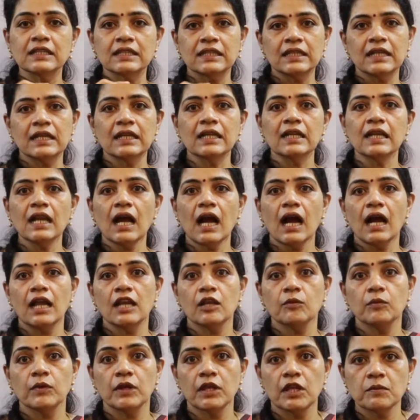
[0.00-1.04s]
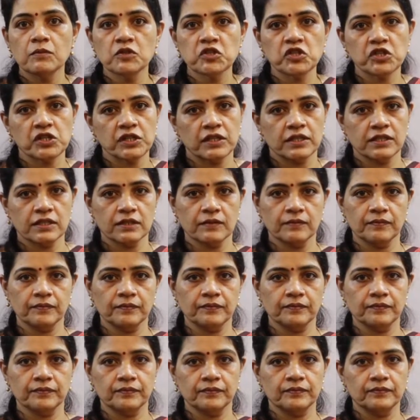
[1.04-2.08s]
thin aluminium sheet.
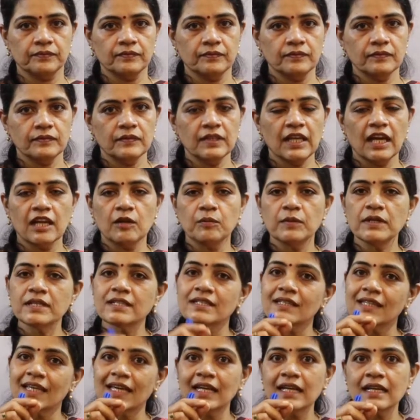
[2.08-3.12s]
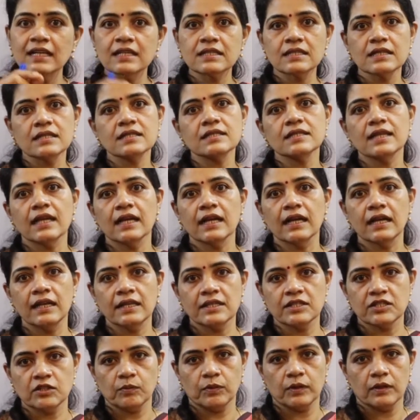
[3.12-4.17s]
That means thickness is
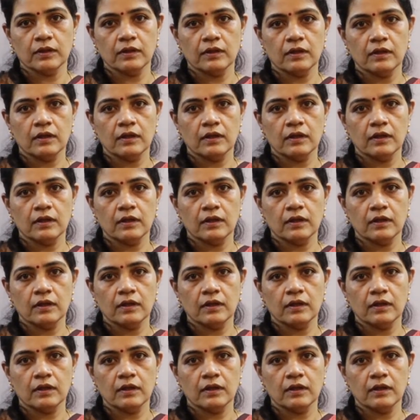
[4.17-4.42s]
negligible.